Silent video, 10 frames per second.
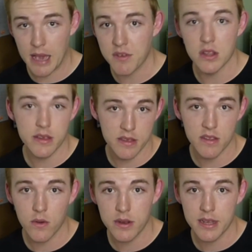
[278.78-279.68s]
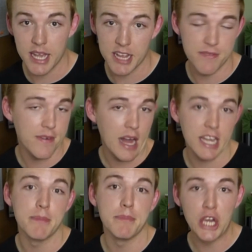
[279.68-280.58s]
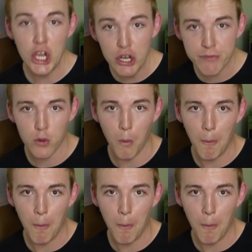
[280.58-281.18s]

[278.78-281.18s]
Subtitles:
Have you listened to it? It's fucking beautiful,